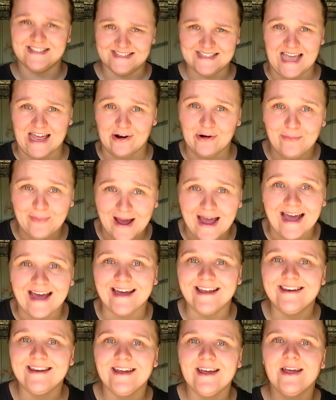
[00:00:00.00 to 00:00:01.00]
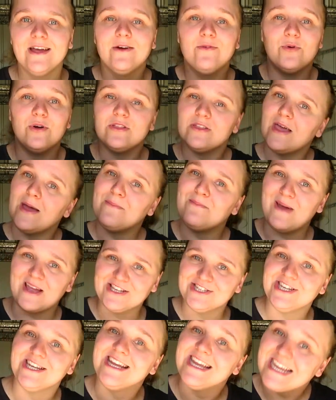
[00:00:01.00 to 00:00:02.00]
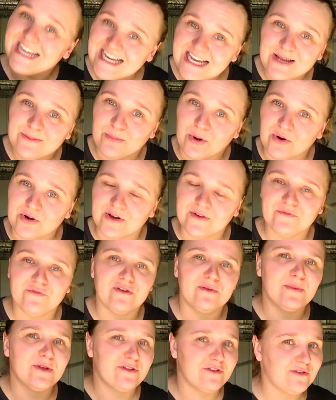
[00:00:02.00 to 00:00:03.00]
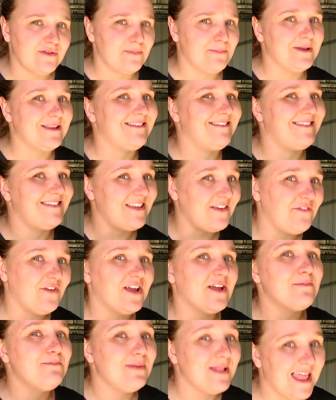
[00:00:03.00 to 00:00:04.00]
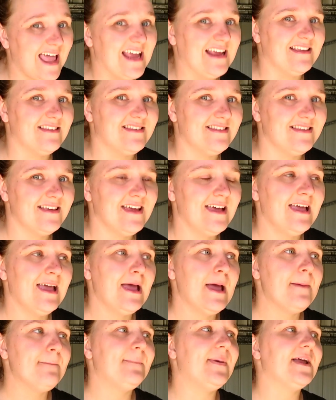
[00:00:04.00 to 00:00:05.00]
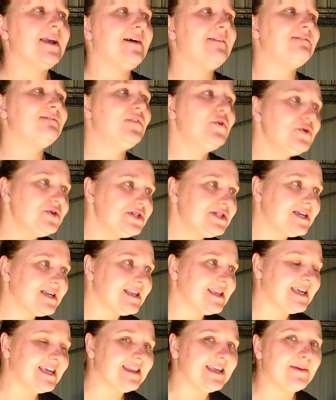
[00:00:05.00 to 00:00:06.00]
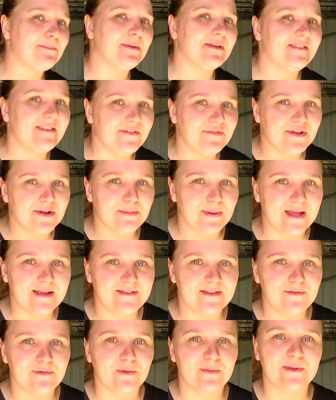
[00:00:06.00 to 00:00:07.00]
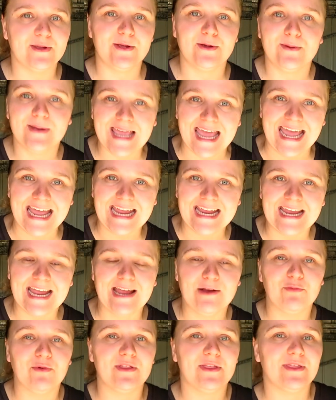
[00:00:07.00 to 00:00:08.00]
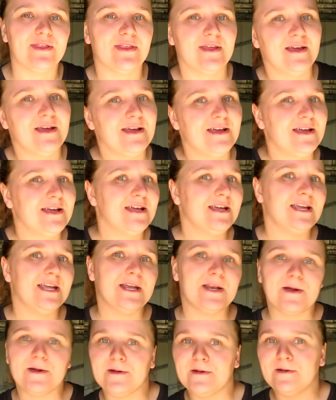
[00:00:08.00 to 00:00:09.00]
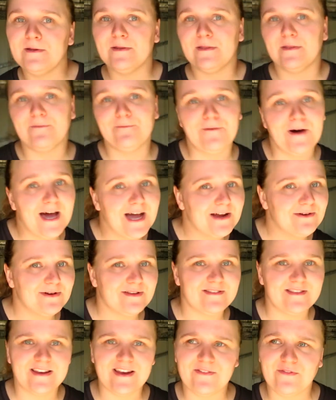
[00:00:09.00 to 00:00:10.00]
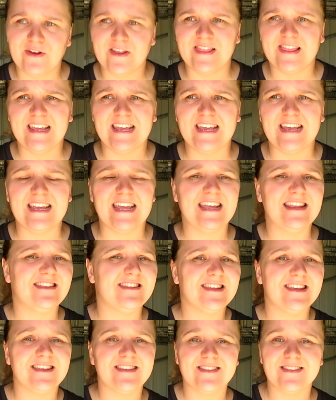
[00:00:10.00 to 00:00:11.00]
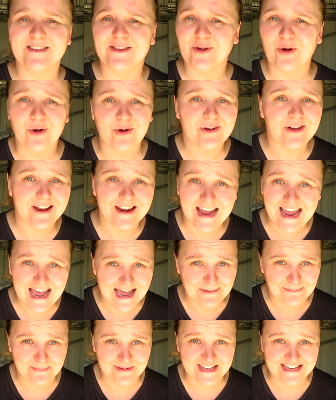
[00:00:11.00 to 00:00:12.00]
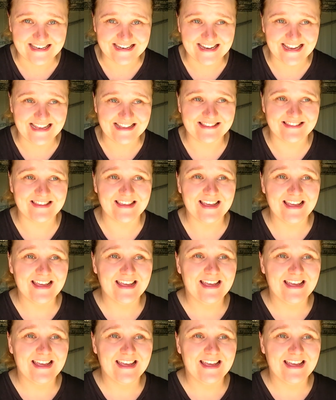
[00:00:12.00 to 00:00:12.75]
saddle pad with a matching ear bonnet from a specific place. But unfortunately, that specific place is from the UK, and with, you know, the virus and everything, it's just not gonna happen. It's